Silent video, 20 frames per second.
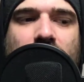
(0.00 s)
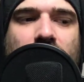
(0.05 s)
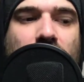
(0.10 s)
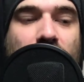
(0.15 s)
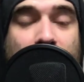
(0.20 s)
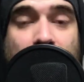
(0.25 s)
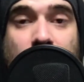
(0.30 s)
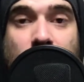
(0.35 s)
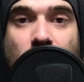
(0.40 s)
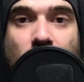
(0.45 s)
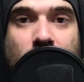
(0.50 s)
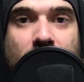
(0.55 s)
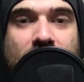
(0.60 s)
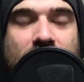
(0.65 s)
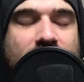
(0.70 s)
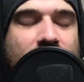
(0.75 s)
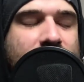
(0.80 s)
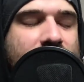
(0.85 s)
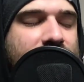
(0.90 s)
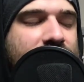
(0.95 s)
Like it got me
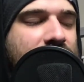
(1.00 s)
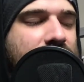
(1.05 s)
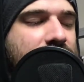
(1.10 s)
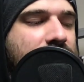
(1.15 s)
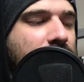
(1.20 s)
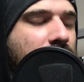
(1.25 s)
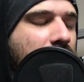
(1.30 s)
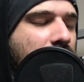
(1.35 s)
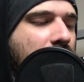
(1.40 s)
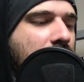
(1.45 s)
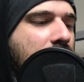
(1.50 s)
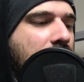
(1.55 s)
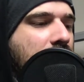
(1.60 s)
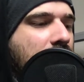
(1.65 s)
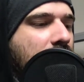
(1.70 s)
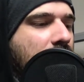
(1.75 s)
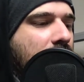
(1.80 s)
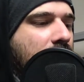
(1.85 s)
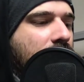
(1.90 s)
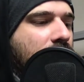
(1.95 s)
tons of hits.
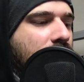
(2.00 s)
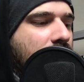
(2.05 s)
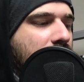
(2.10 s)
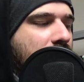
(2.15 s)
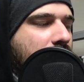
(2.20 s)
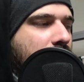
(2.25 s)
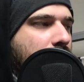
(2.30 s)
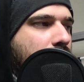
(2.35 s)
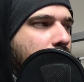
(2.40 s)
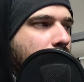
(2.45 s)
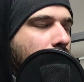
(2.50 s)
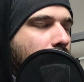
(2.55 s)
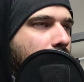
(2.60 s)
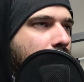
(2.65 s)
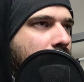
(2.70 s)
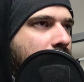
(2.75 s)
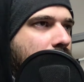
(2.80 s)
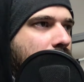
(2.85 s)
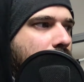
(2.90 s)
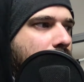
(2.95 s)
And then
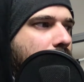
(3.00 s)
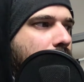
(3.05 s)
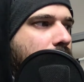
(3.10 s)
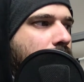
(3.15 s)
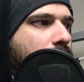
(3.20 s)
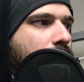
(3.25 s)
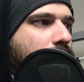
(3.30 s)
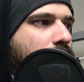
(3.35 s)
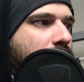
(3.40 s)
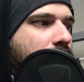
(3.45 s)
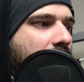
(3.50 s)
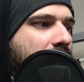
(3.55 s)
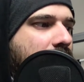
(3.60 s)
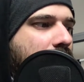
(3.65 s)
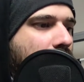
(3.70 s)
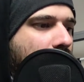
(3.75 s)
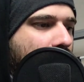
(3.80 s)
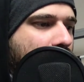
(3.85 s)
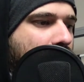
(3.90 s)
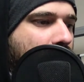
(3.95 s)
um, with my
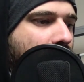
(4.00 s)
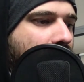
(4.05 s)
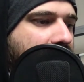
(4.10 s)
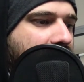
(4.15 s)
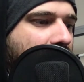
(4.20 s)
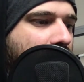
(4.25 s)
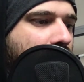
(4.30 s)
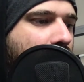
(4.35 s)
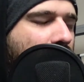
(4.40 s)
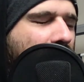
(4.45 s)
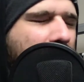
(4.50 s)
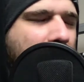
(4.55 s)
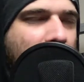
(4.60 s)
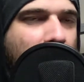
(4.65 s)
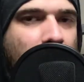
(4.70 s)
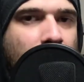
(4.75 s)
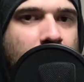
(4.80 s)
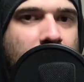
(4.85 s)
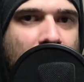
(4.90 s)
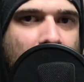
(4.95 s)
current girlfriend, who I met
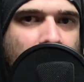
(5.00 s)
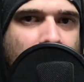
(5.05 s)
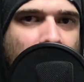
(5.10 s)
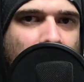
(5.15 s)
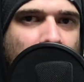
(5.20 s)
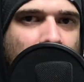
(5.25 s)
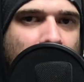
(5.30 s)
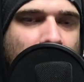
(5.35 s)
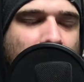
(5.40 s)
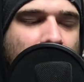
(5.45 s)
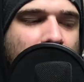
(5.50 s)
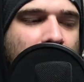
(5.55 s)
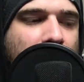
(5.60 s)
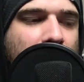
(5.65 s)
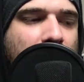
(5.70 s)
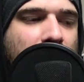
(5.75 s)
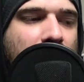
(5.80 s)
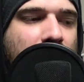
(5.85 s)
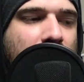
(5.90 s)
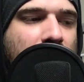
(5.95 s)
on Bumble,
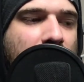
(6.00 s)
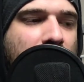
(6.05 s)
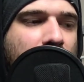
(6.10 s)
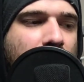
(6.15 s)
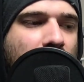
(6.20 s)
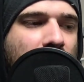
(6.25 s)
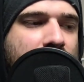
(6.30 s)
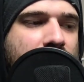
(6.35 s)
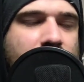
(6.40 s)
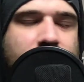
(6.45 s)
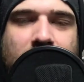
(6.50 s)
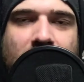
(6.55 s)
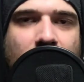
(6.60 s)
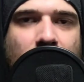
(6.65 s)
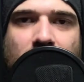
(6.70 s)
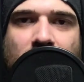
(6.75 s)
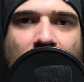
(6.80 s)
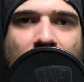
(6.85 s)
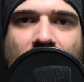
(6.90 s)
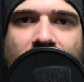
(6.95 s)
um, I just made
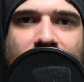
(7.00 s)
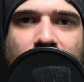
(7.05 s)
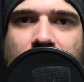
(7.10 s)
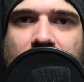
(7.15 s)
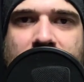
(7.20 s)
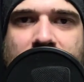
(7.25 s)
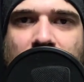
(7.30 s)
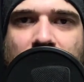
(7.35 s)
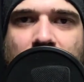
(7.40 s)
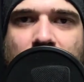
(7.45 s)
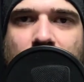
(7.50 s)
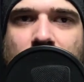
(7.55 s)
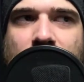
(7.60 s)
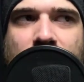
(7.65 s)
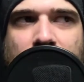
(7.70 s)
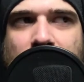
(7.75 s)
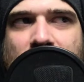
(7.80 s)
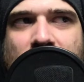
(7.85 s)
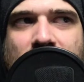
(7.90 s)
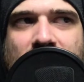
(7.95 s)
her laugh all the time.
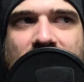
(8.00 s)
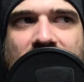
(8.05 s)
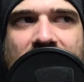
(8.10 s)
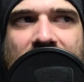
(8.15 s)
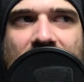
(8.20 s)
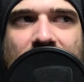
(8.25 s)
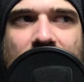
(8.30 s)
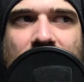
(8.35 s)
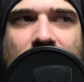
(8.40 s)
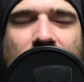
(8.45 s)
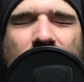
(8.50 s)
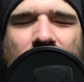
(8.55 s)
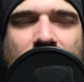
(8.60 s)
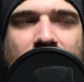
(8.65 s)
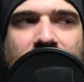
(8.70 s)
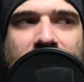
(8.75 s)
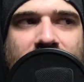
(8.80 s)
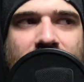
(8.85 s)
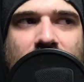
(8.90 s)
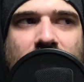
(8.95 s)
She was just giggling like a
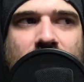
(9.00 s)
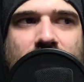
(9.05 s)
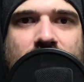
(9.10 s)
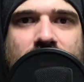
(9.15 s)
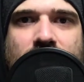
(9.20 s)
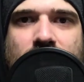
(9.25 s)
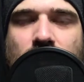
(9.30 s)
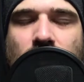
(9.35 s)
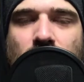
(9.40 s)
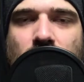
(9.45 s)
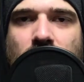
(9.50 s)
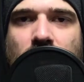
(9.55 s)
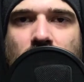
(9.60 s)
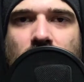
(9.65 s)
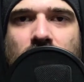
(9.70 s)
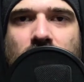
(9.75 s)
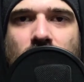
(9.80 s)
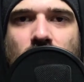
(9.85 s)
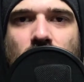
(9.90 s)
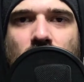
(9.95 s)
fucking
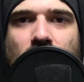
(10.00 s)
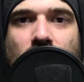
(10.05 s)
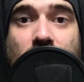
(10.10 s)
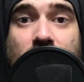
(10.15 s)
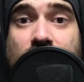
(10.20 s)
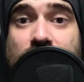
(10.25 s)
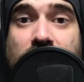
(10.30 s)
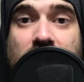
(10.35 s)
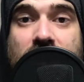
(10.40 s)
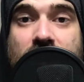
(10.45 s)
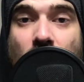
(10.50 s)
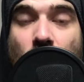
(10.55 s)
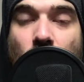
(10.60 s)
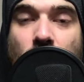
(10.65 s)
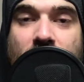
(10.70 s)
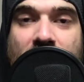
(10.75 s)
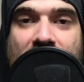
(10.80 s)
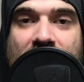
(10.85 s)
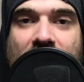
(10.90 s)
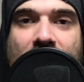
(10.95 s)
schoolgirl at work, and she
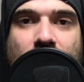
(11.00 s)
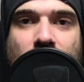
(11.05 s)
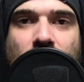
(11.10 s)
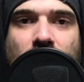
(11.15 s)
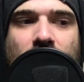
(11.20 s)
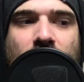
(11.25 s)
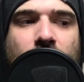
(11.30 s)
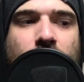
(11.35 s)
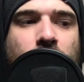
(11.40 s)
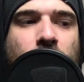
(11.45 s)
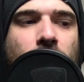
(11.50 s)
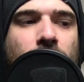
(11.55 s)
told me that, right?